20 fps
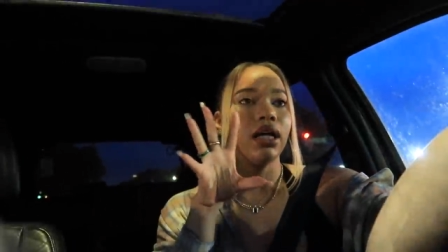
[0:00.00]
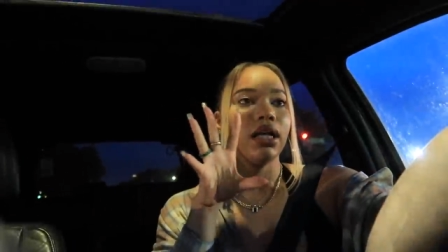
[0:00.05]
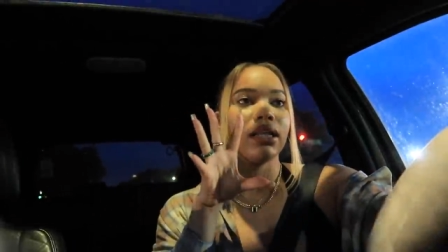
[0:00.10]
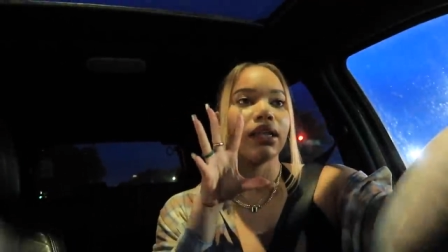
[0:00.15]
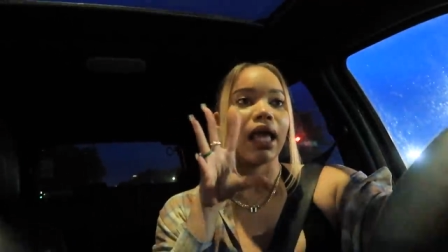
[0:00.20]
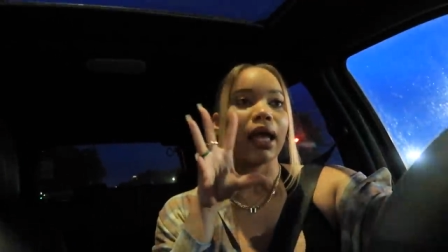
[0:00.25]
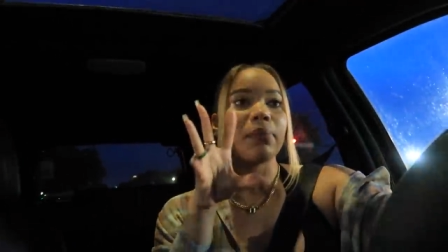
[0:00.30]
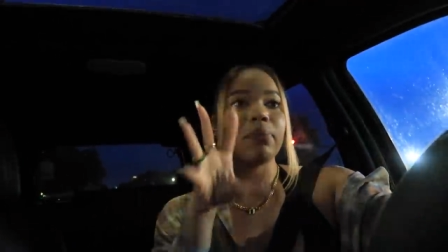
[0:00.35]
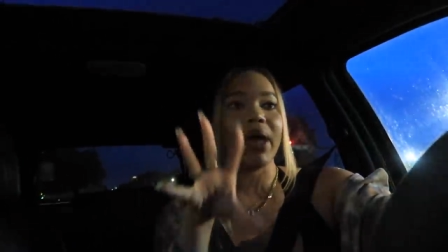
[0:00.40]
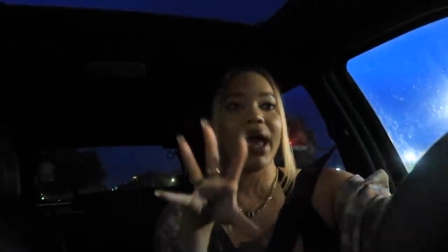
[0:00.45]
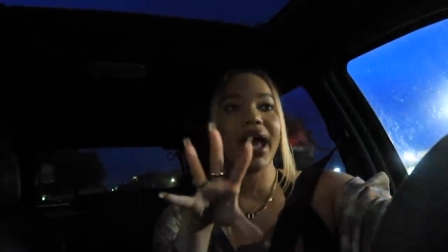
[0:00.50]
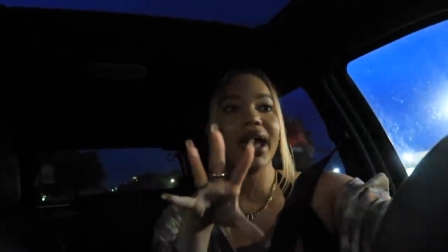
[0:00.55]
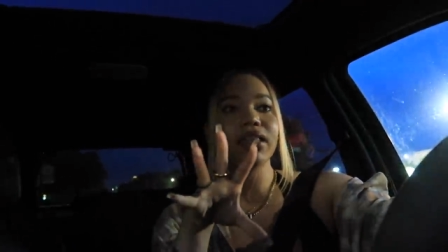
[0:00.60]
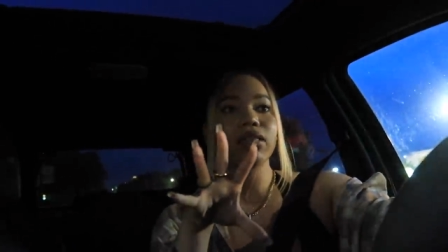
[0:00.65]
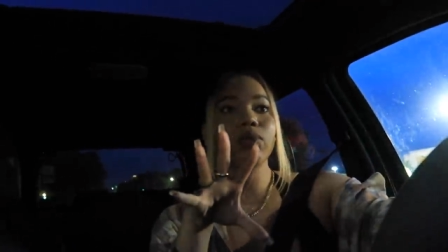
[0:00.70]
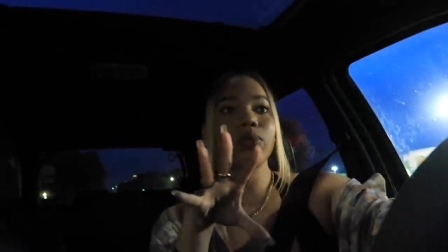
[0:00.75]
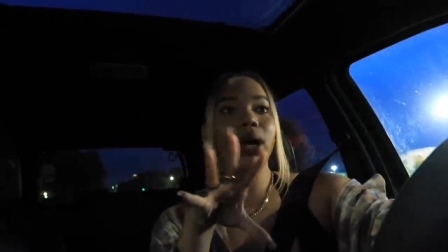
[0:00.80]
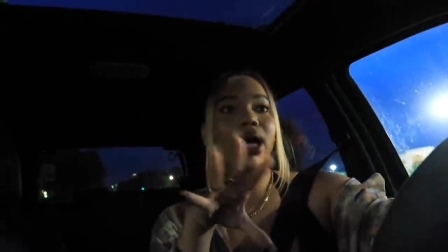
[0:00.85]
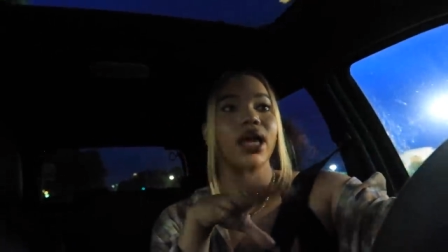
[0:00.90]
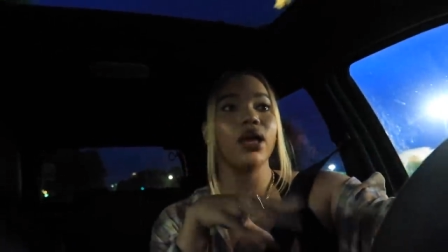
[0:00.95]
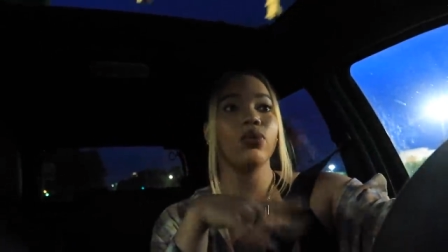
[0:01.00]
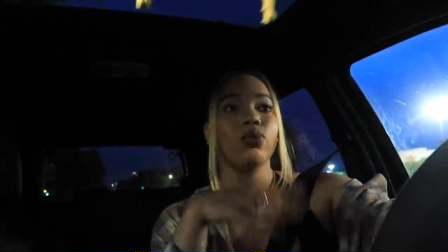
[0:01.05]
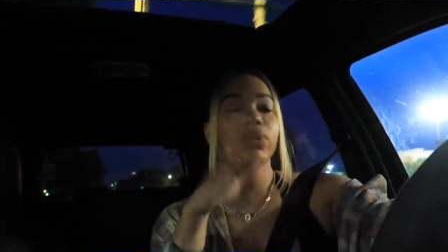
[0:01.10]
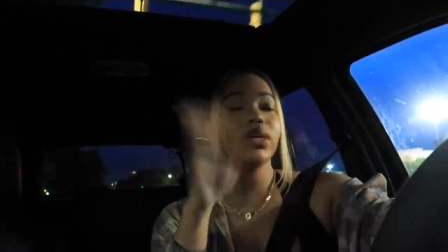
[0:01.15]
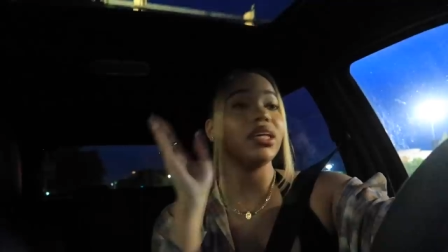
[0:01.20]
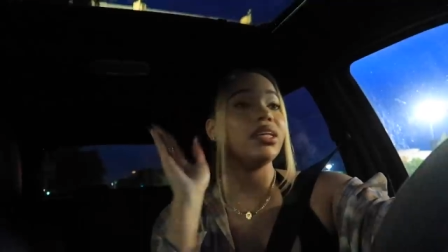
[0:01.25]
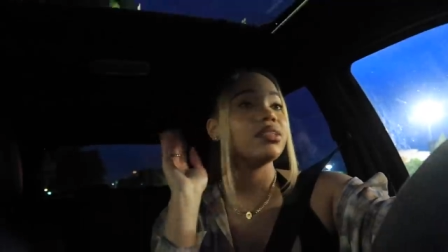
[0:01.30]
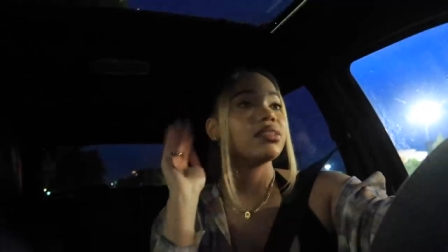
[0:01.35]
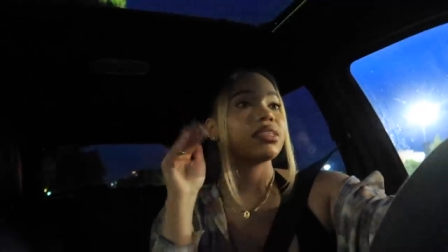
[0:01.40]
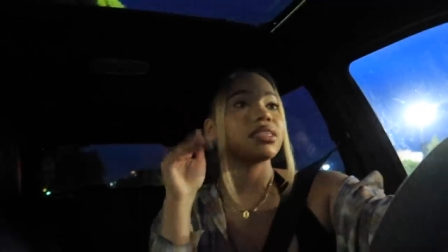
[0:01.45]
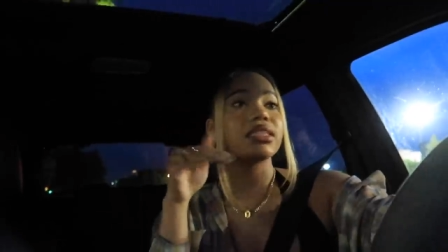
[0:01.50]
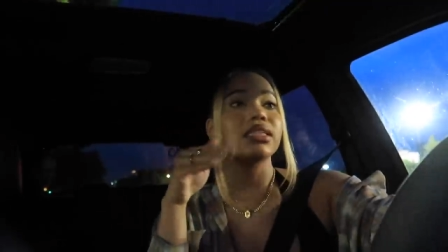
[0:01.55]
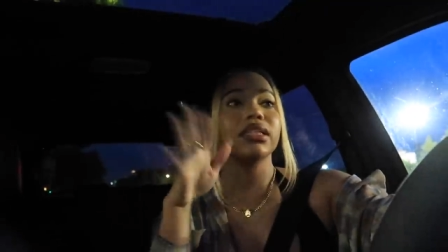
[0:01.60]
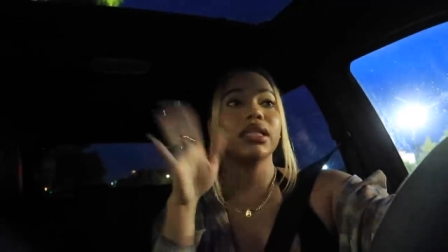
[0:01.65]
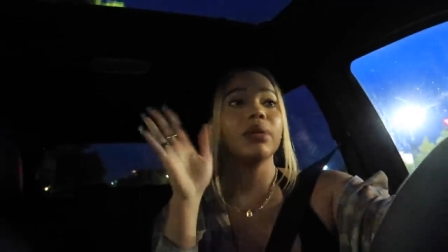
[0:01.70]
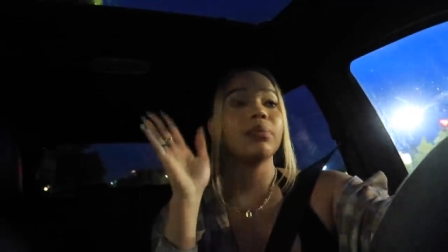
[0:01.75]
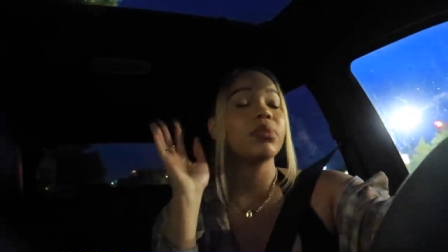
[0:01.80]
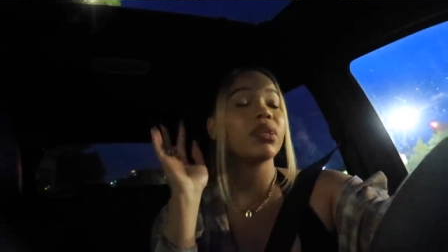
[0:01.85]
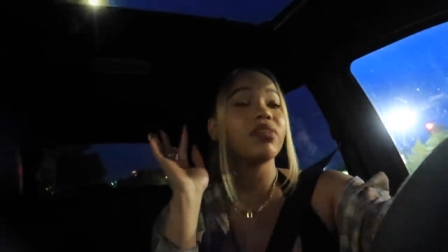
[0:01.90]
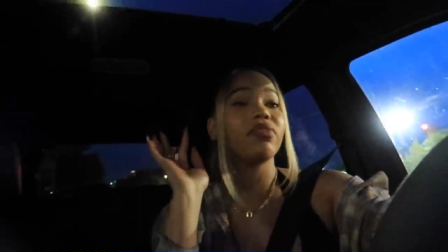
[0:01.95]
like pathway we
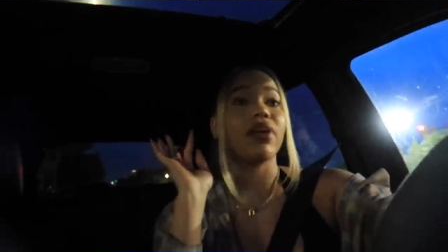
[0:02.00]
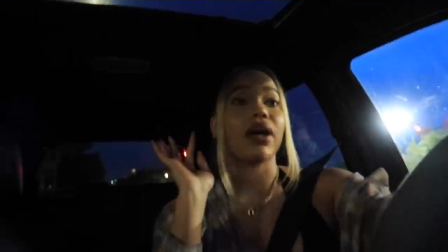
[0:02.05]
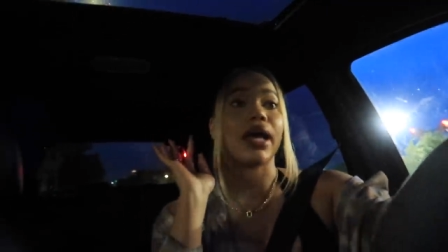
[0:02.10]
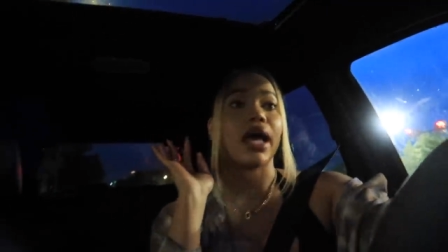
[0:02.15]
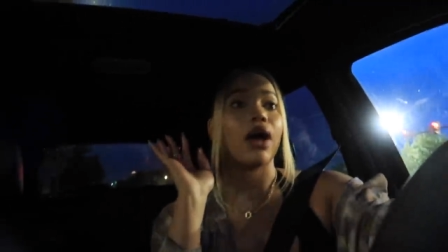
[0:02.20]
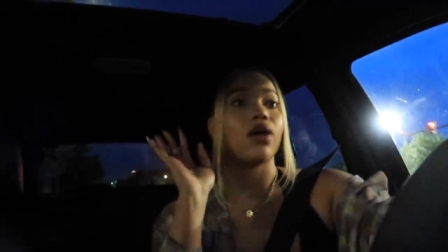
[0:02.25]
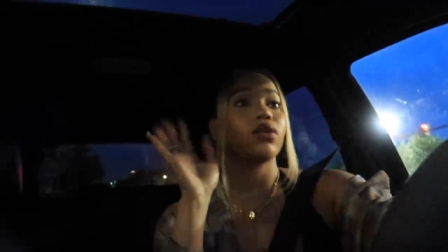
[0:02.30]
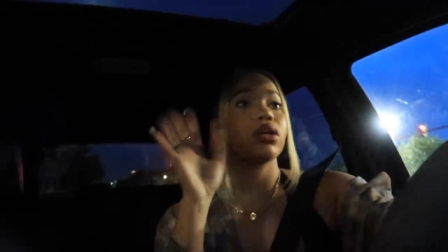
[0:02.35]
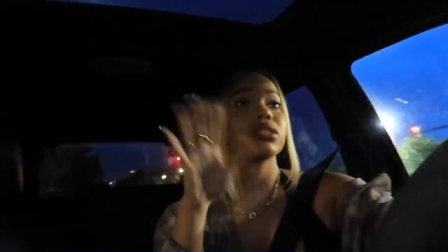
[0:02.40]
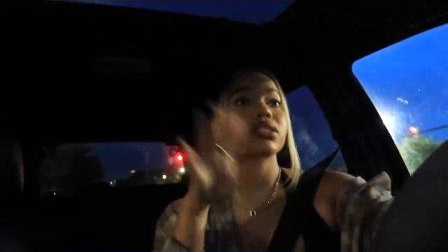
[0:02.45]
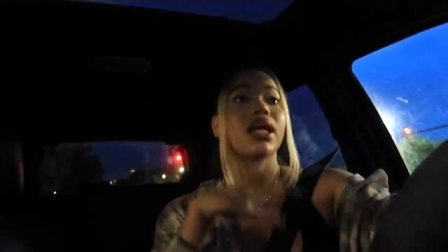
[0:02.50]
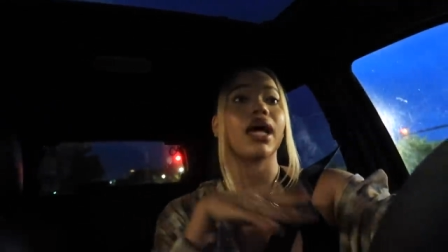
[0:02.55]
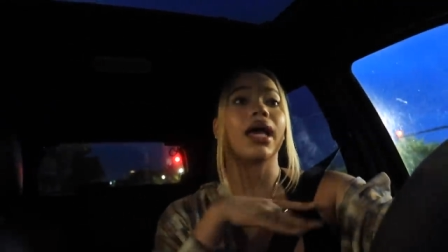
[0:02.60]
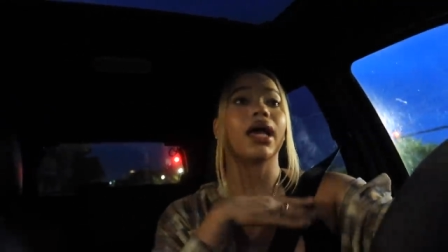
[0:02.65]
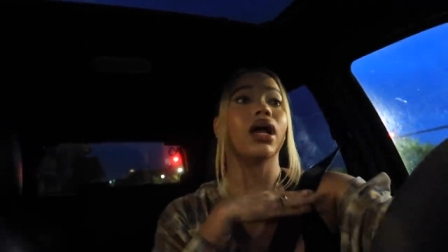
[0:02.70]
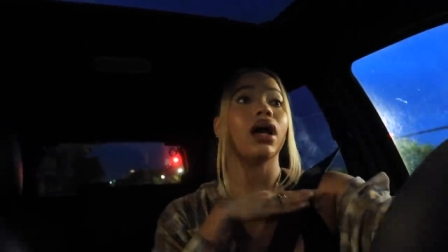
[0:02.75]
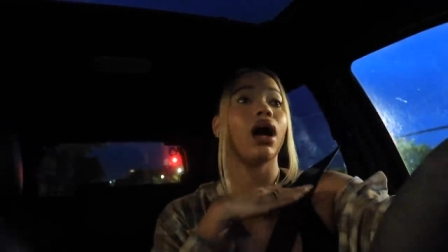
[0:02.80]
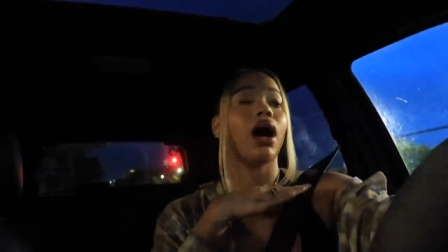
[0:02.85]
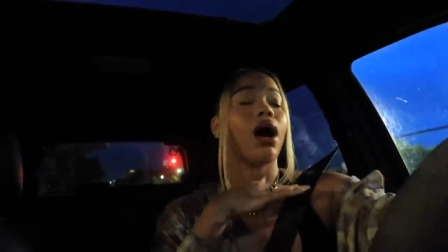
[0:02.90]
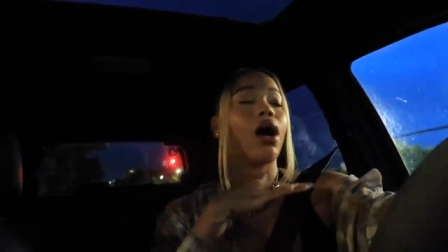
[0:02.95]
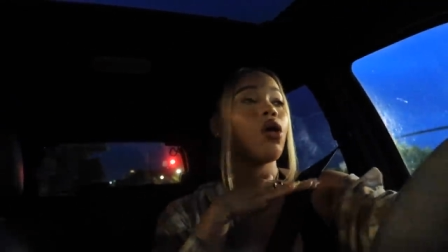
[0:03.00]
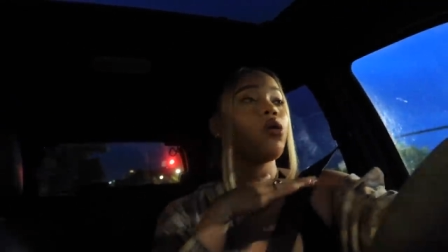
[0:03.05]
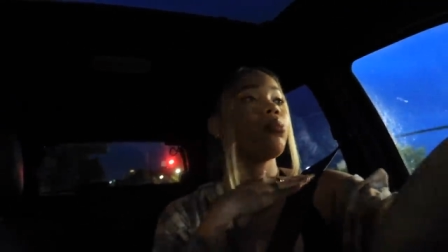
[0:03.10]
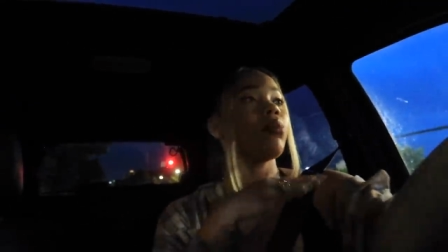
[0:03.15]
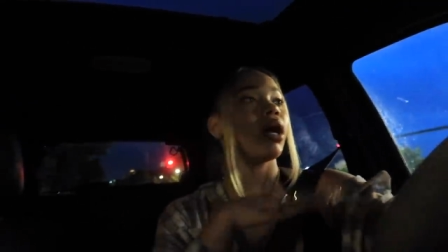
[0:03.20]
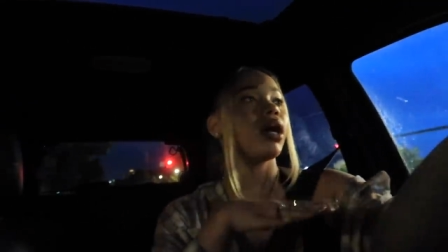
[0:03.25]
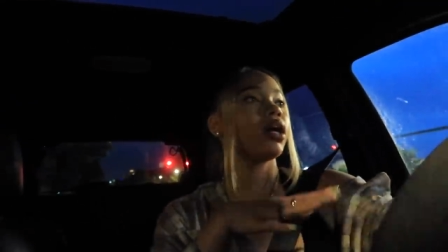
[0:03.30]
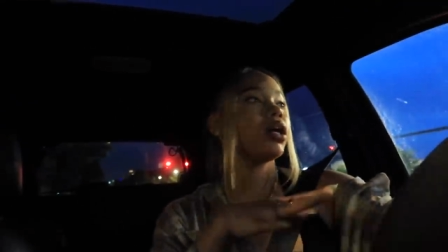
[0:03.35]
slipped the fuck out because like oh my